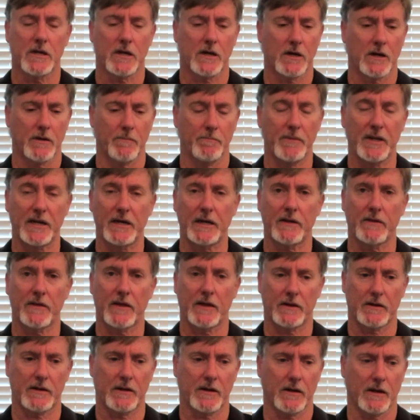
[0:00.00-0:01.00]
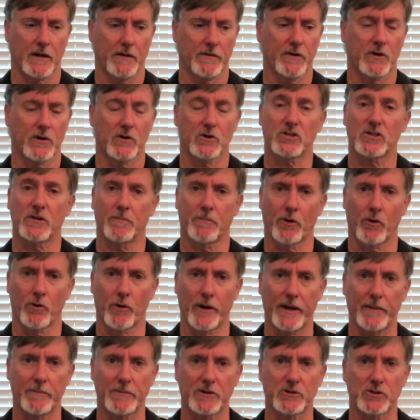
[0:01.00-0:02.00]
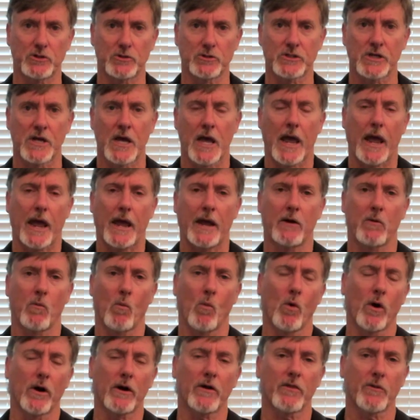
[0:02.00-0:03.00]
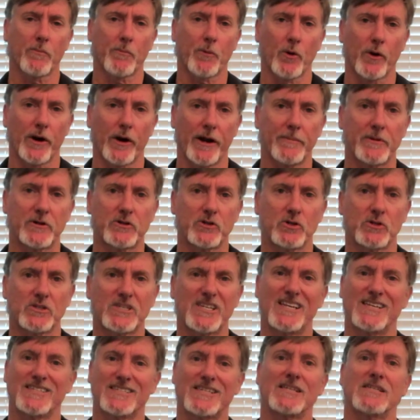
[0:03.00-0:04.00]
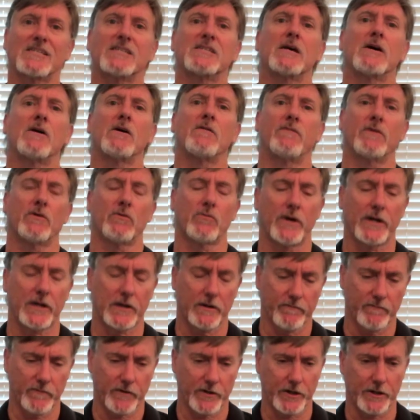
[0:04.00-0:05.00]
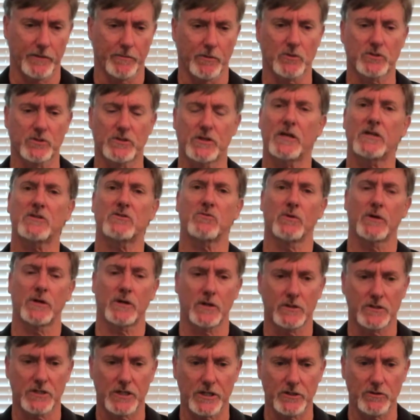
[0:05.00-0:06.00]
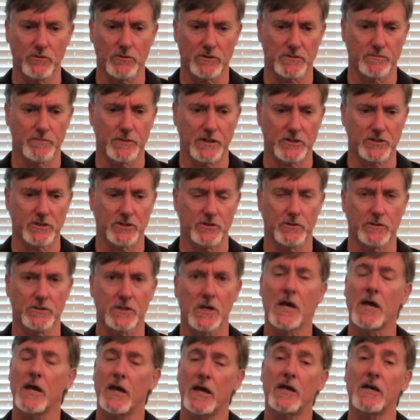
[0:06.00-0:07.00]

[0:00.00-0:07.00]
uh, meaning that uh, there are some parameters, and one of the parameters is itself a random variable. So that's what a continuous mixture is.